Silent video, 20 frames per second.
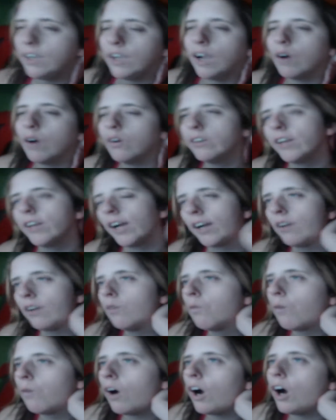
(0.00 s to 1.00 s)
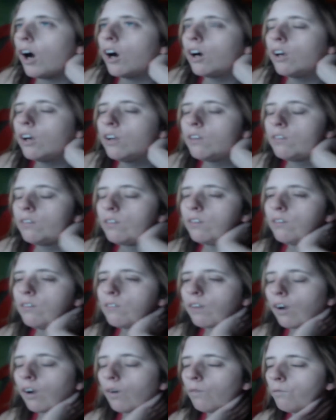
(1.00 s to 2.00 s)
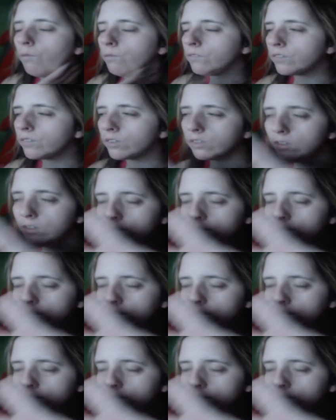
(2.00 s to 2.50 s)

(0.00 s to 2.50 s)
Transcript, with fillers: I was taking a walk. It